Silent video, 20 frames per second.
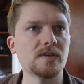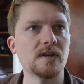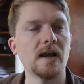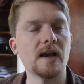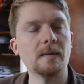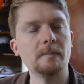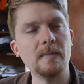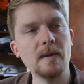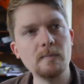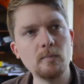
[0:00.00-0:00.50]

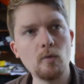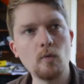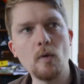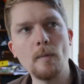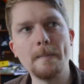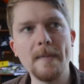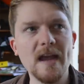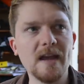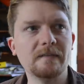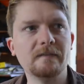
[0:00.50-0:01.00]
Like people will
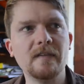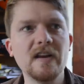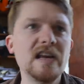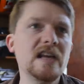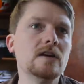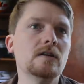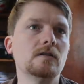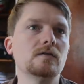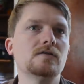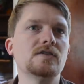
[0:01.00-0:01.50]
make
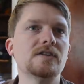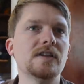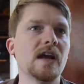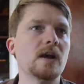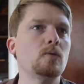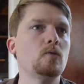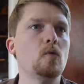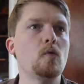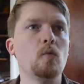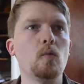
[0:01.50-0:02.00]
videos that I
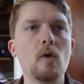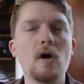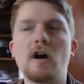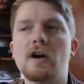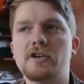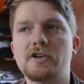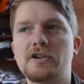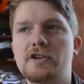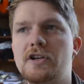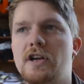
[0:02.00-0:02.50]
will
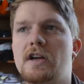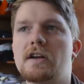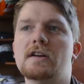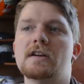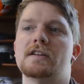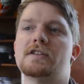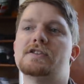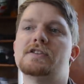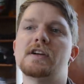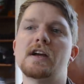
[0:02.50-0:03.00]
watch
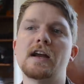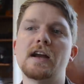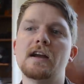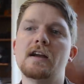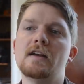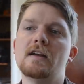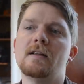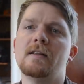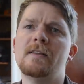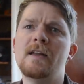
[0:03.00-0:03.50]
and say
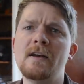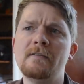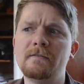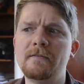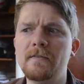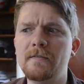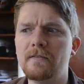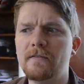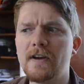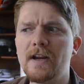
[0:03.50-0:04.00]
that
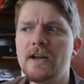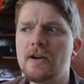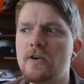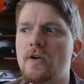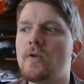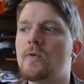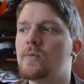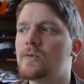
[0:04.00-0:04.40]
video